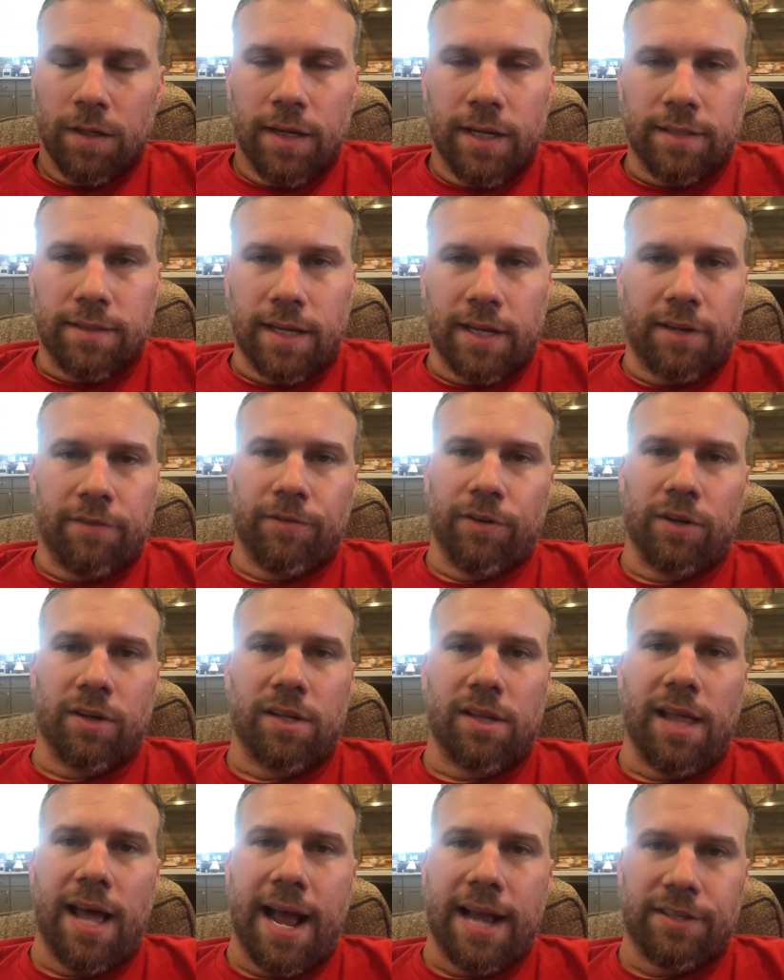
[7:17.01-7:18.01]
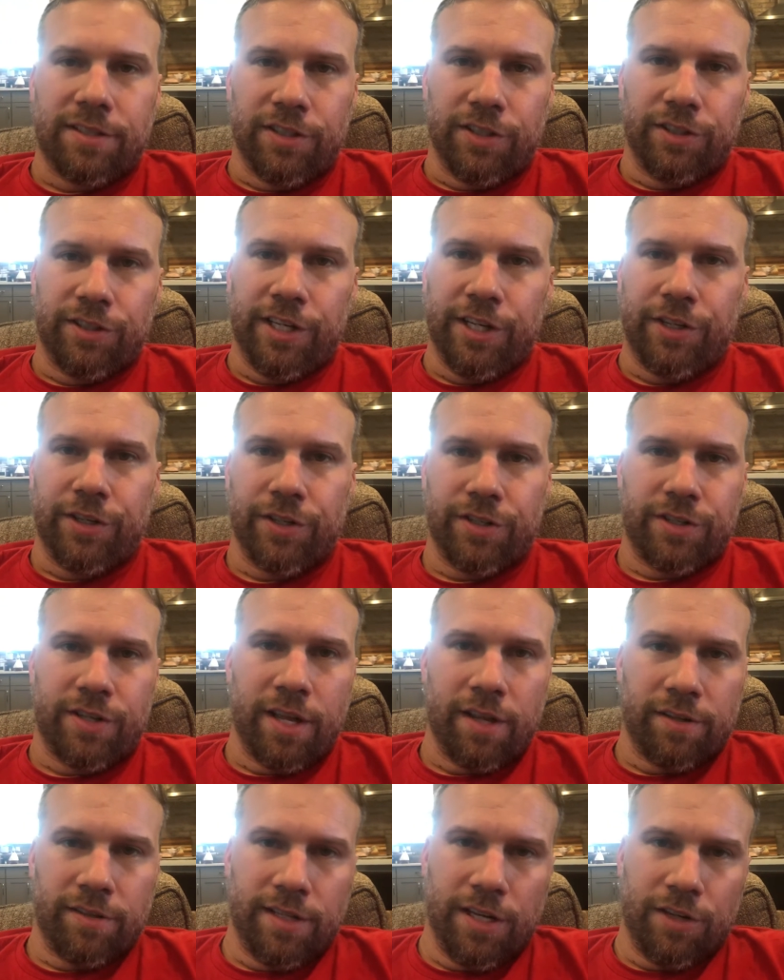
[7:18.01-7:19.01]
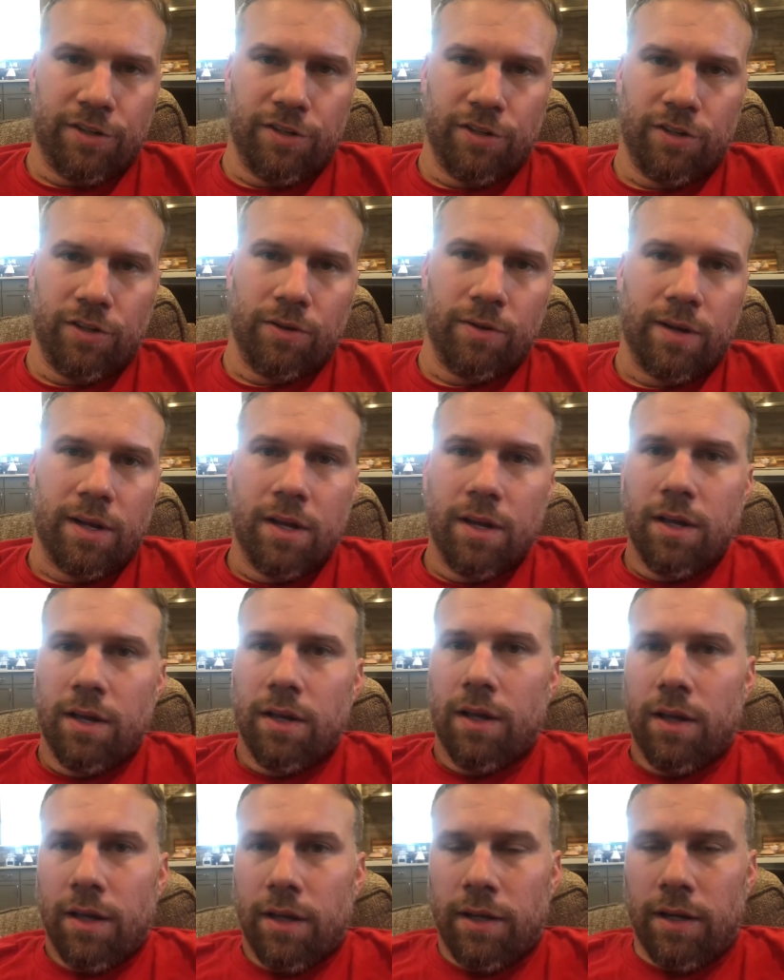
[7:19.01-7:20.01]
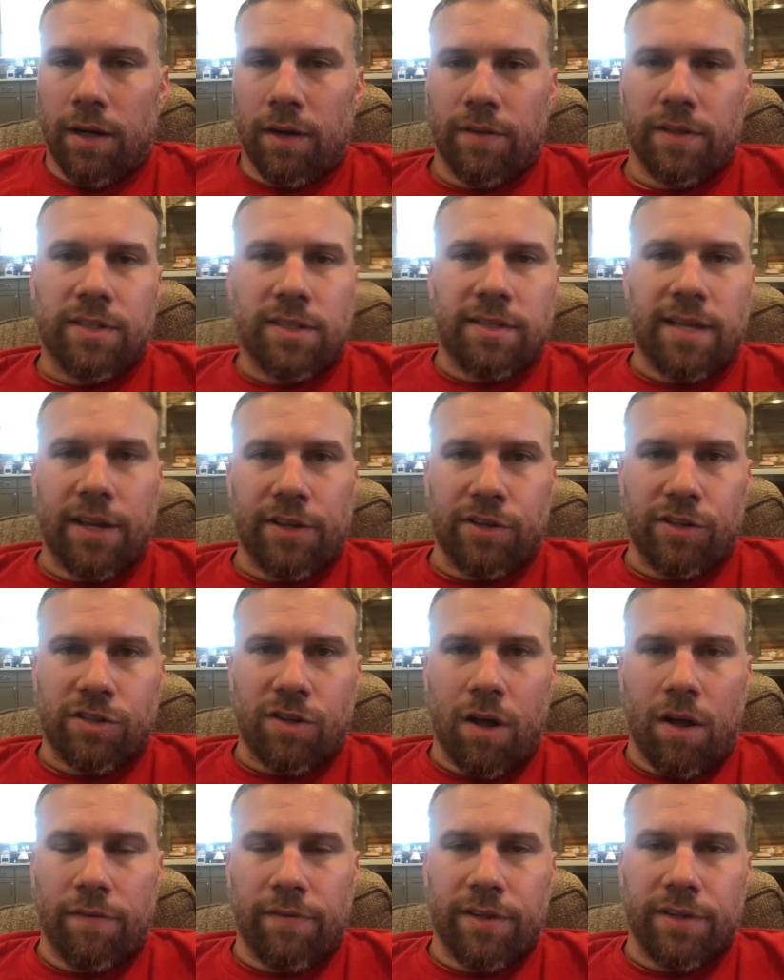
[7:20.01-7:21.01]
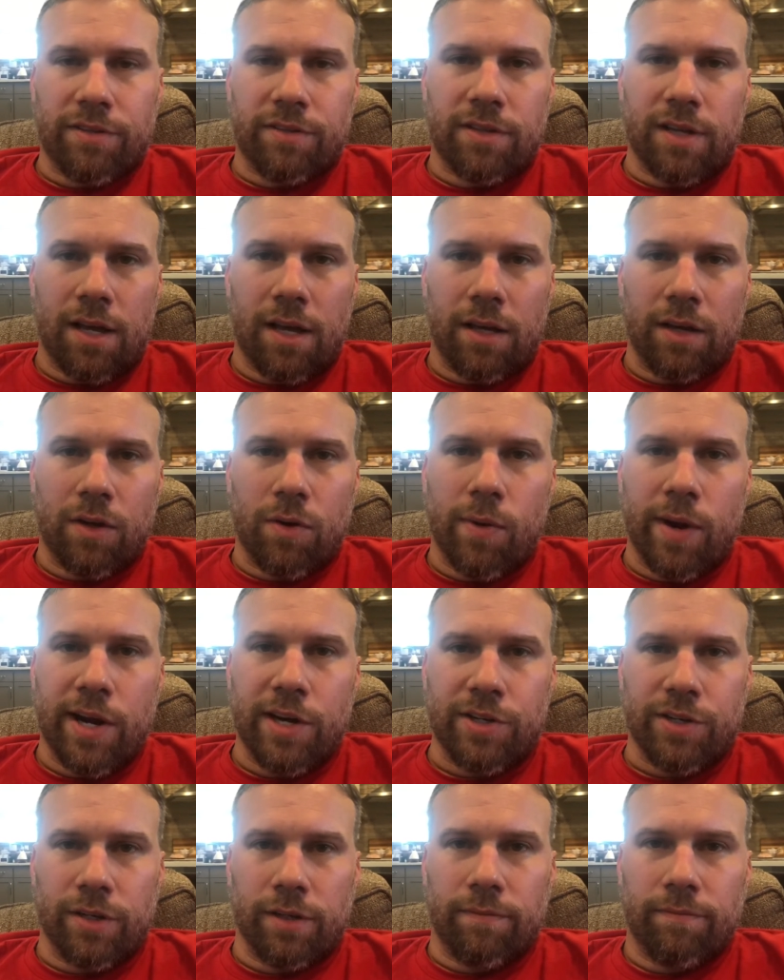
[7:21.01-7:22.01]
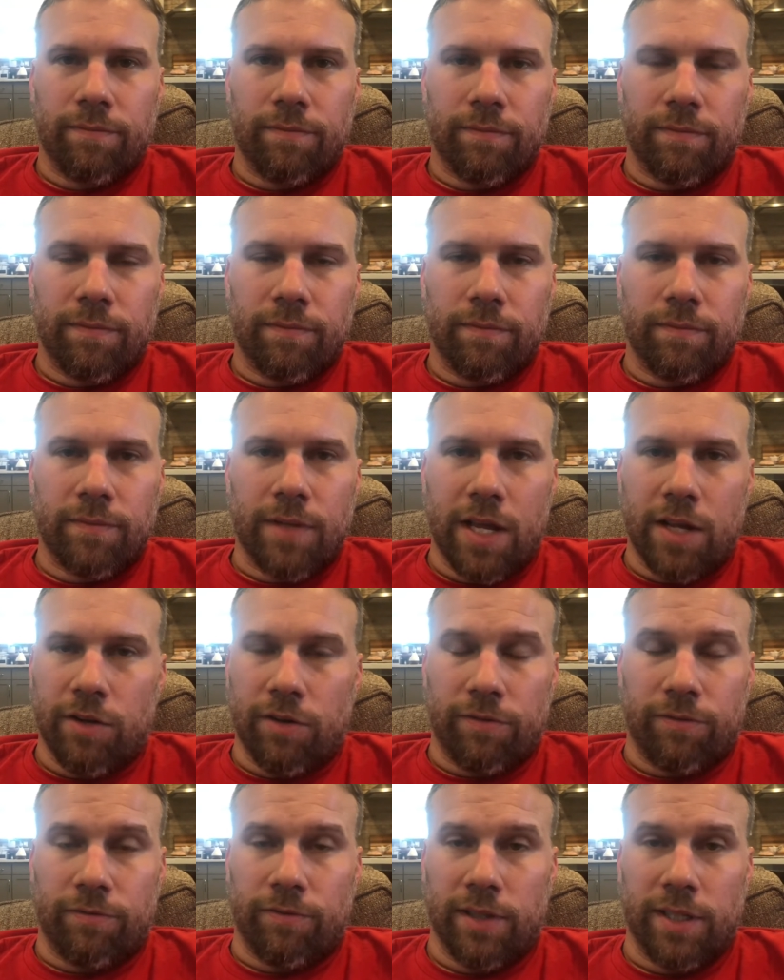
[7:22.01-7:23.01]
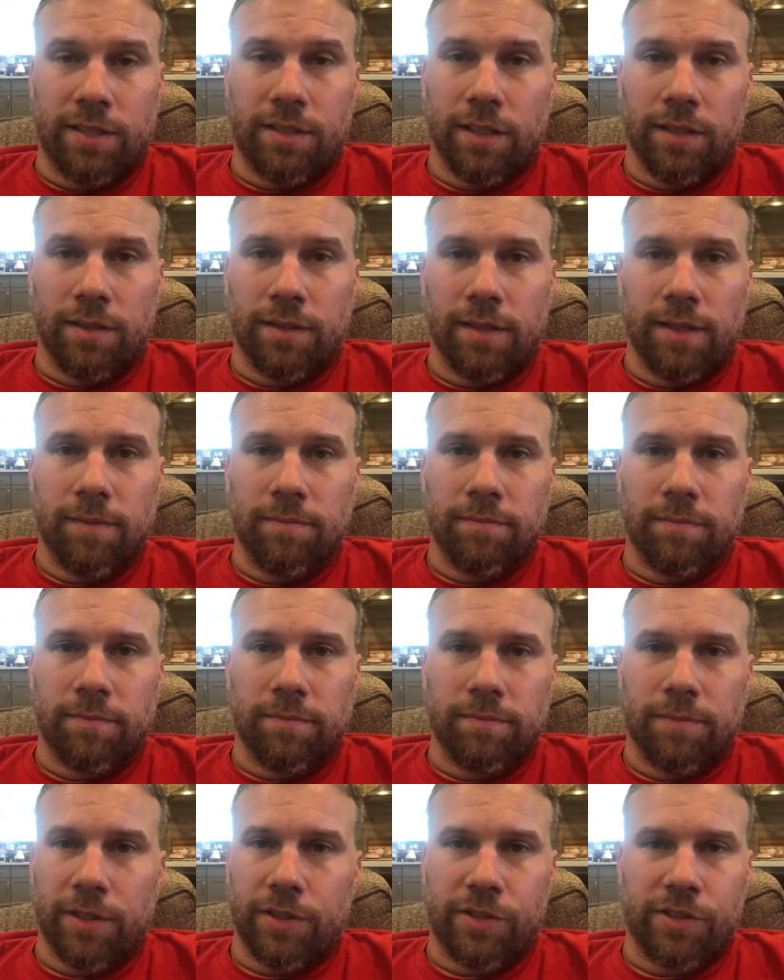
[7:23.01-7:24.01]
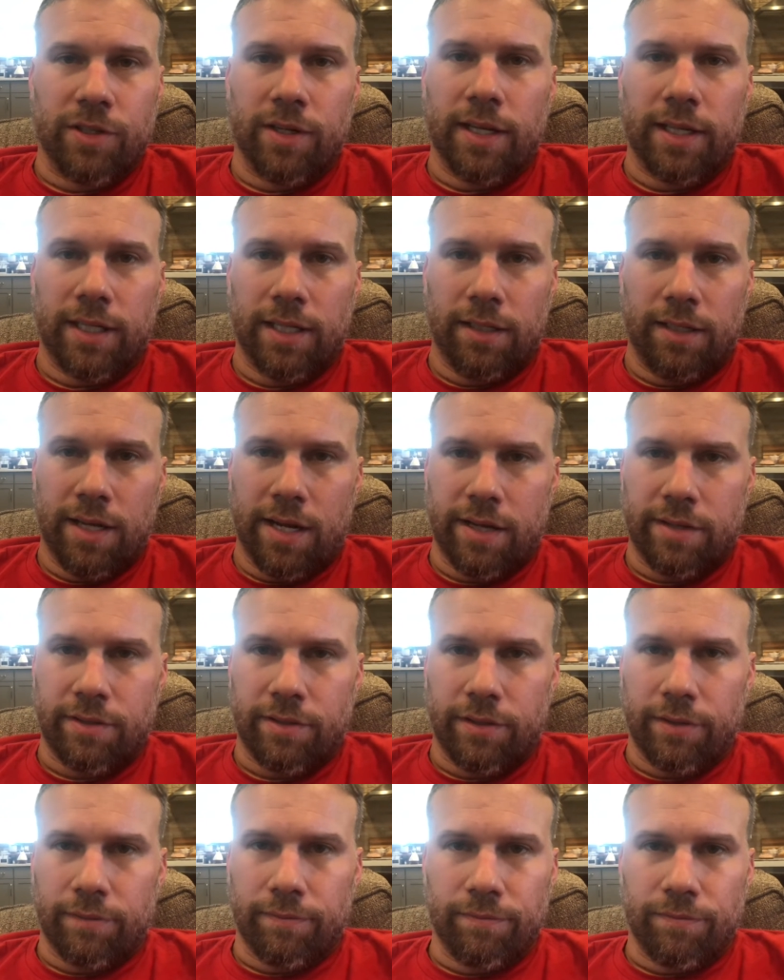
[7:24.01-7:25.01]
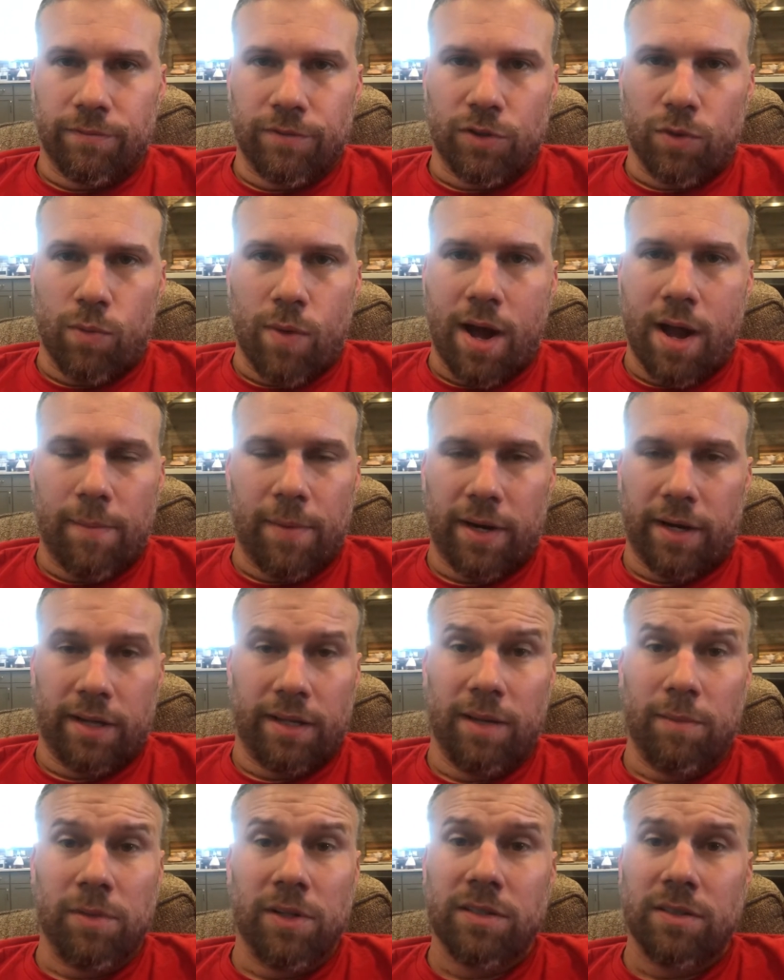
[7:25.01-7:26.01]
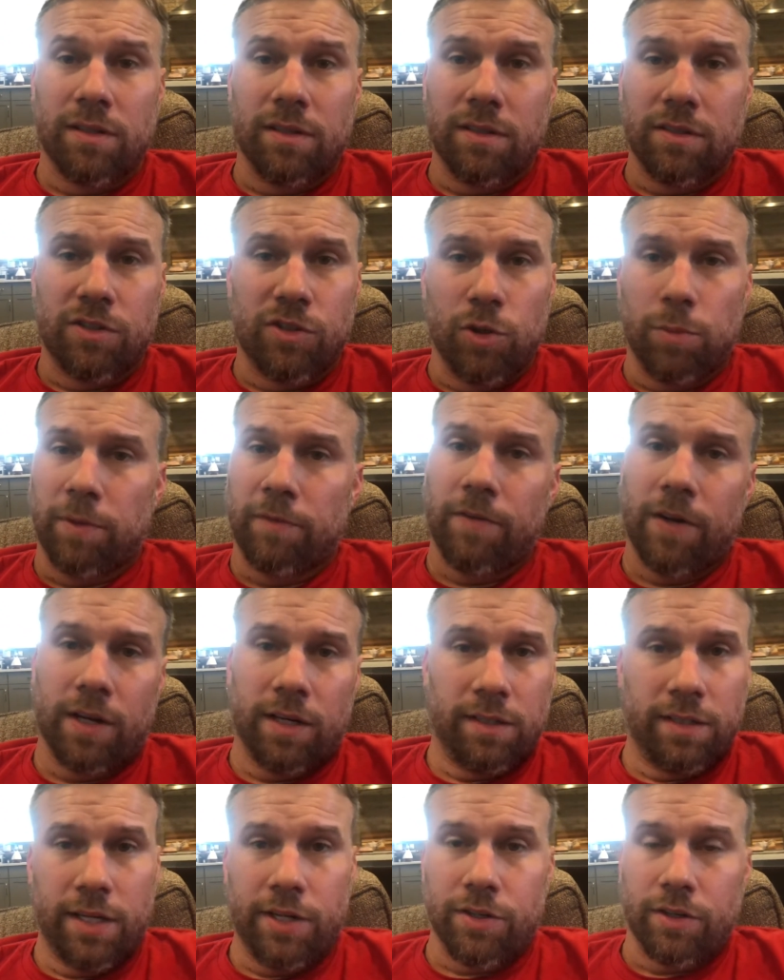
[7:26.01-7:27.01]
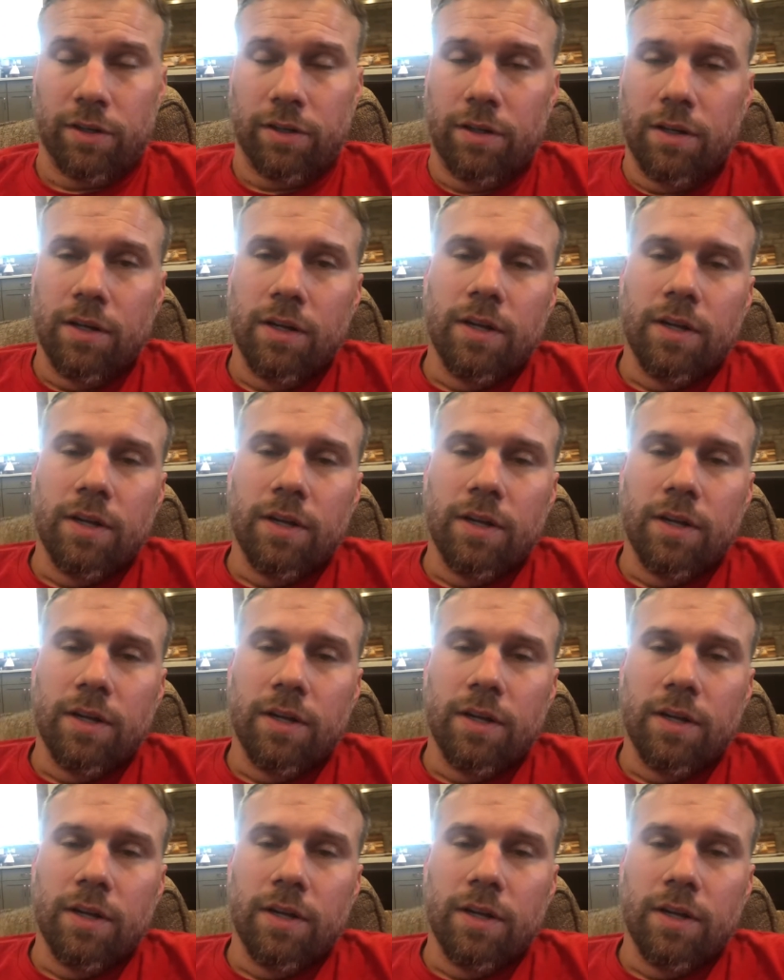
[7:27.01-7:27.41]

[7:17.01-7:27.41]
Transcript: It's like if you're in class and your teacher's teaching you, you know, this is how you solve this uh, equation, and you're listening to them, but you're still not getting the answer. So why am I going to keep listening to this stupid fucking teacher?